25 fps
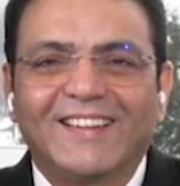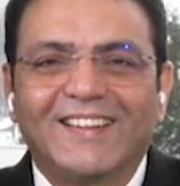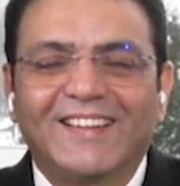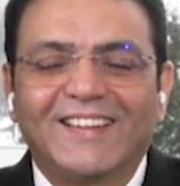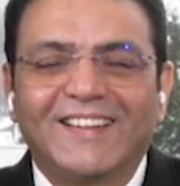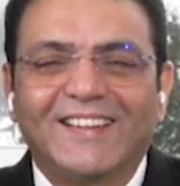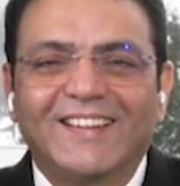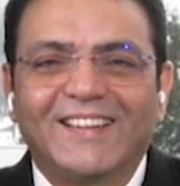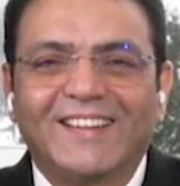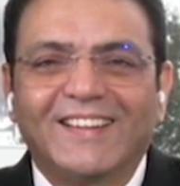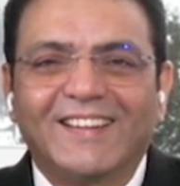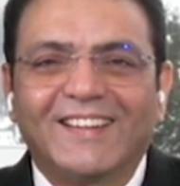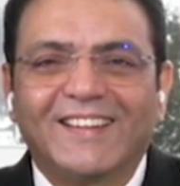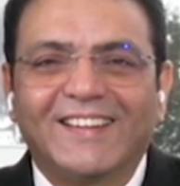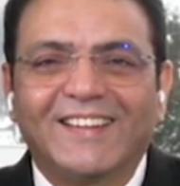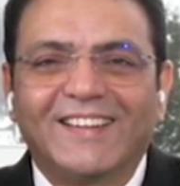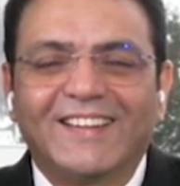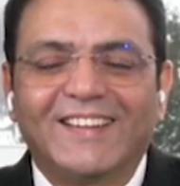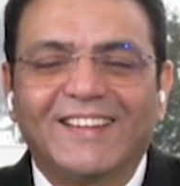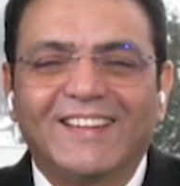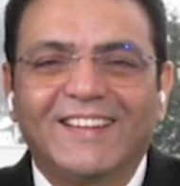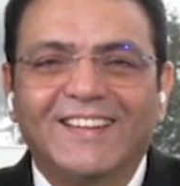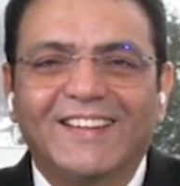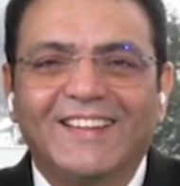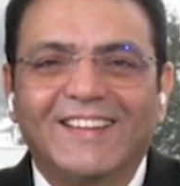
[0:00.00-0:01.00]

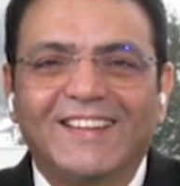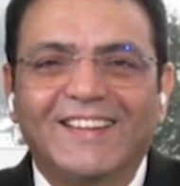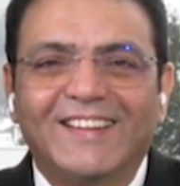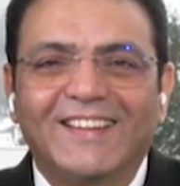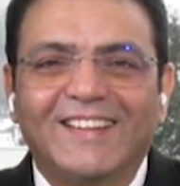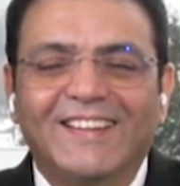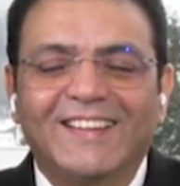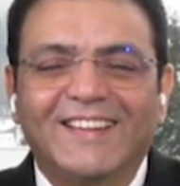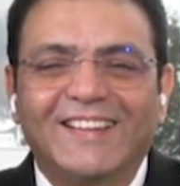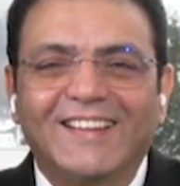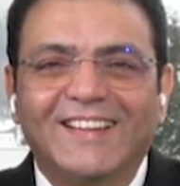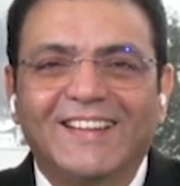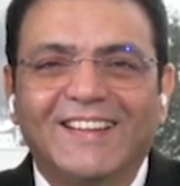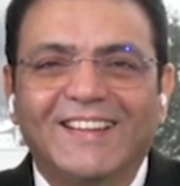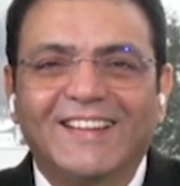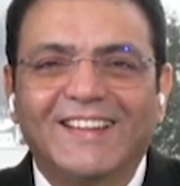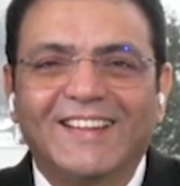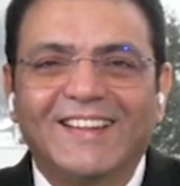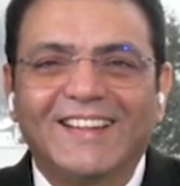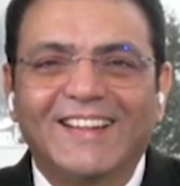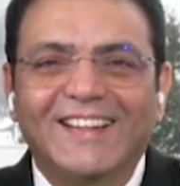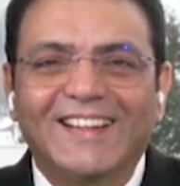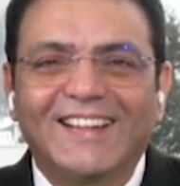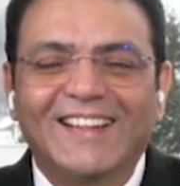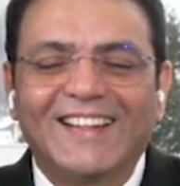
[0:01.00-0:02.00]

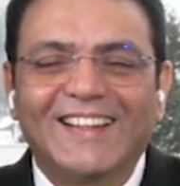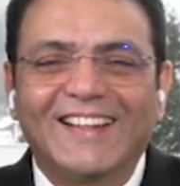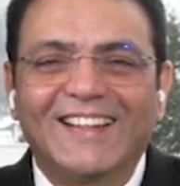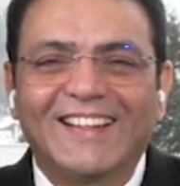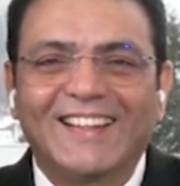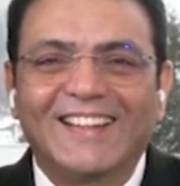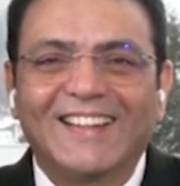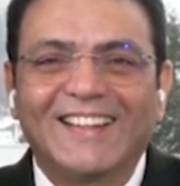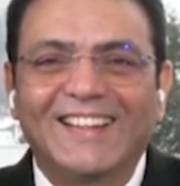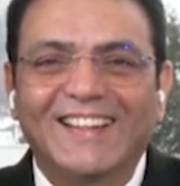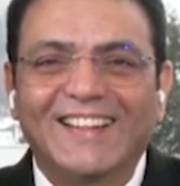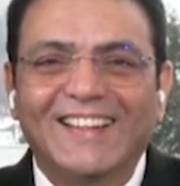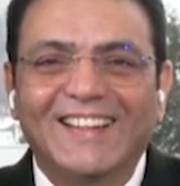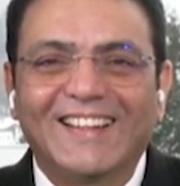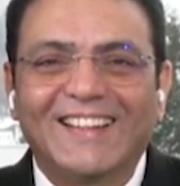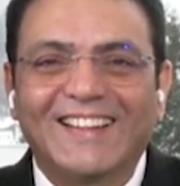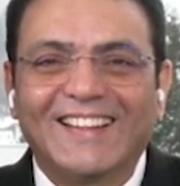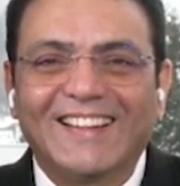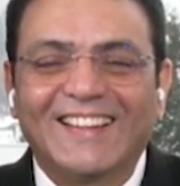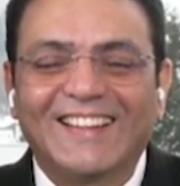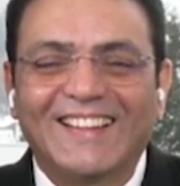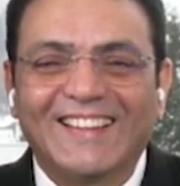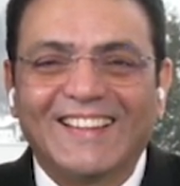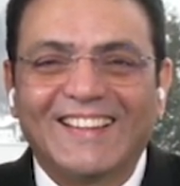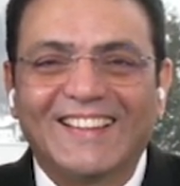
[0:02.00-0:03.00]

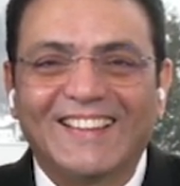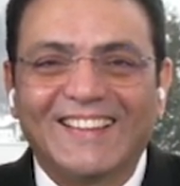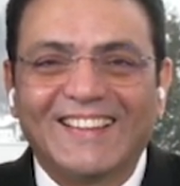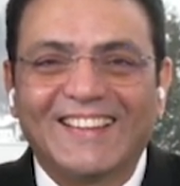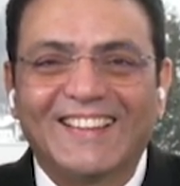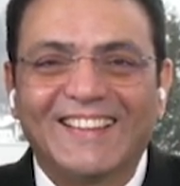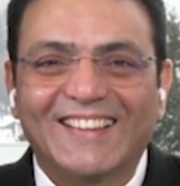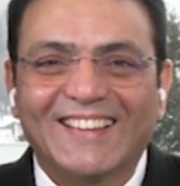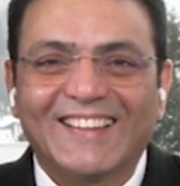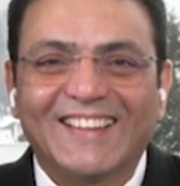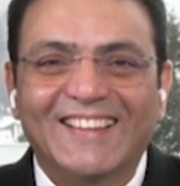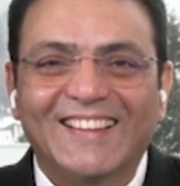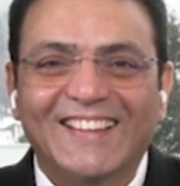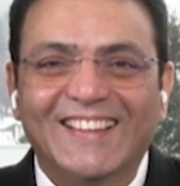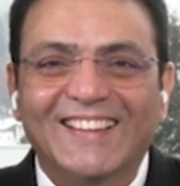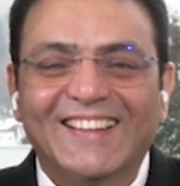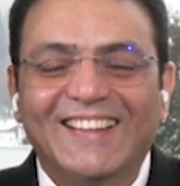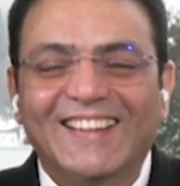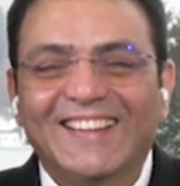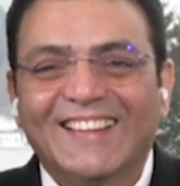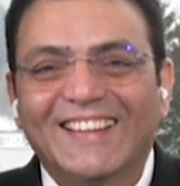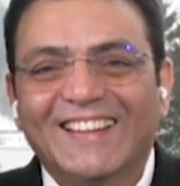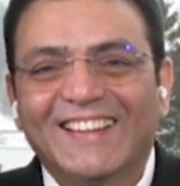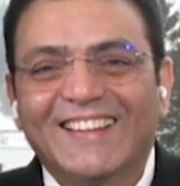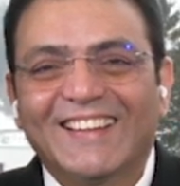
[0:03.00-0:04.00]

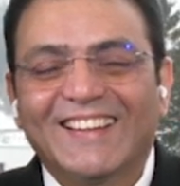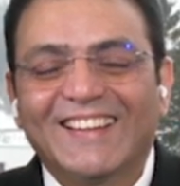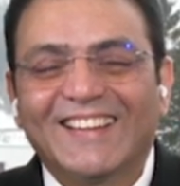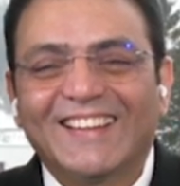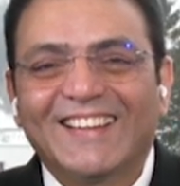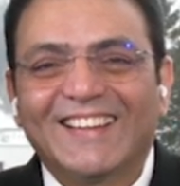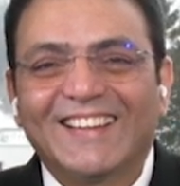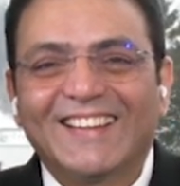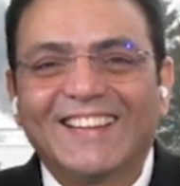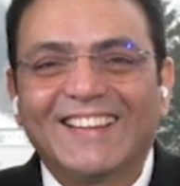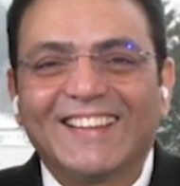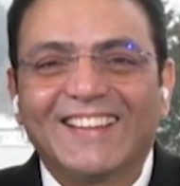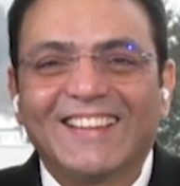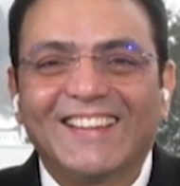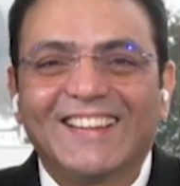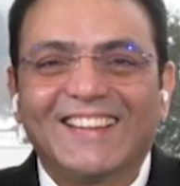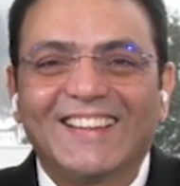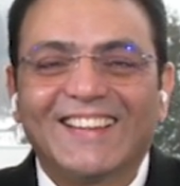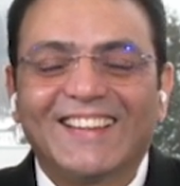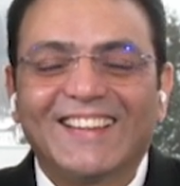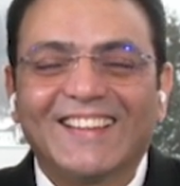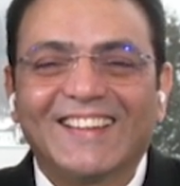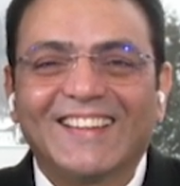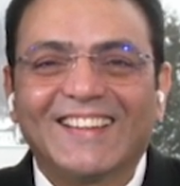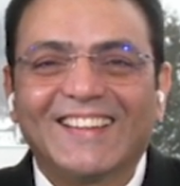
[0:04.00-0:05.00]

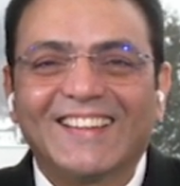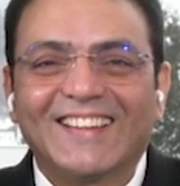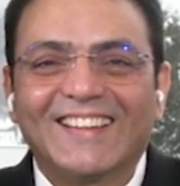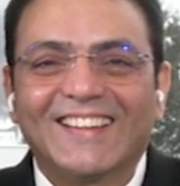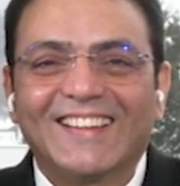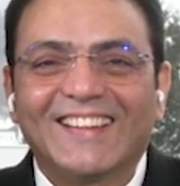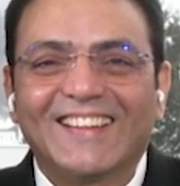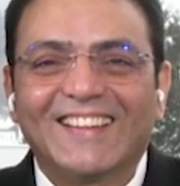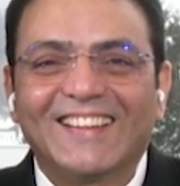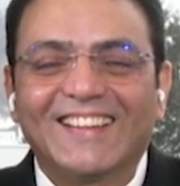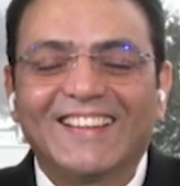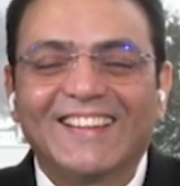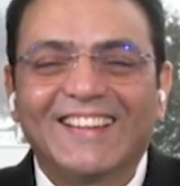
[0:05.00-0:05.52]
The person shown says nothing.